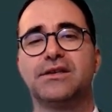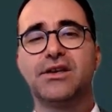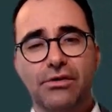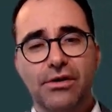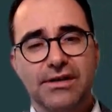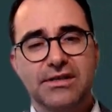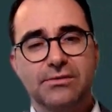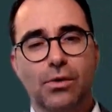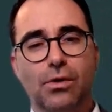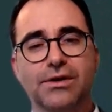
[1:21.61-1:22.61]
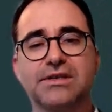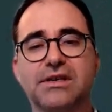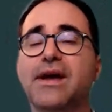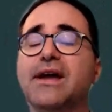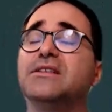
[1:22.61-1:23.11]
Securing this award is
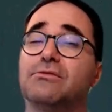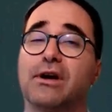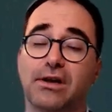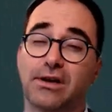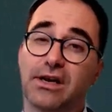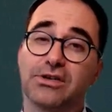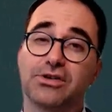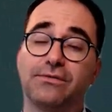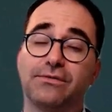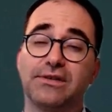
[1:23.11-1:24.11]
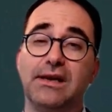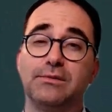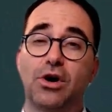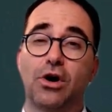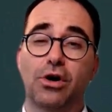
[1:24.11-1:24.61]
an amazing recognition of the
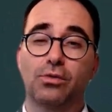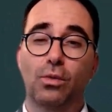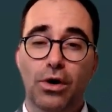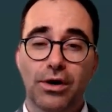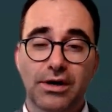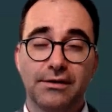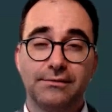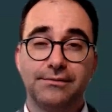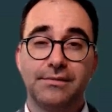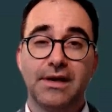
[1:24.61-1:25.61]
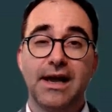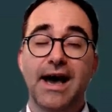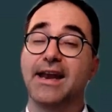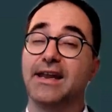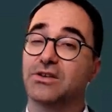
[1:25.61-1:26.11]
team's hard work,
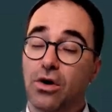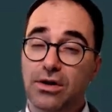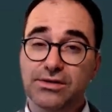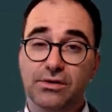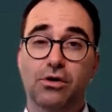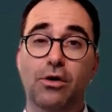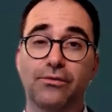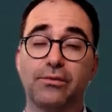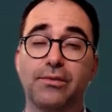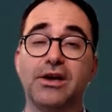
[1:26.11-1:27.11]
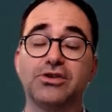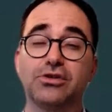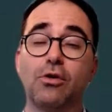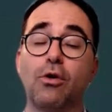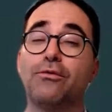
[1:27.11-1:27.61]
and it's also a
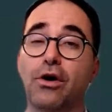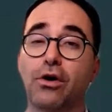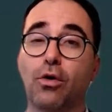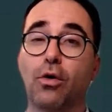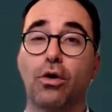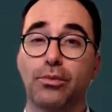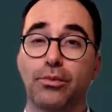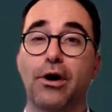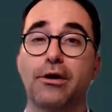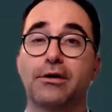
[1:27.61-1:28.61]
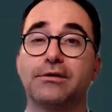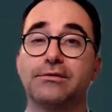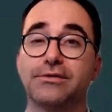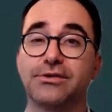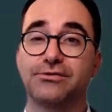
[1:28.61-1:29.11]
confirmation of our core product
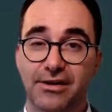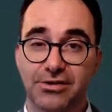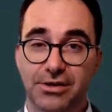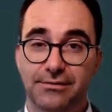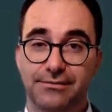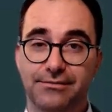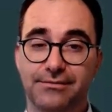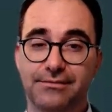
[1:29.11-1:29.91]
strategy.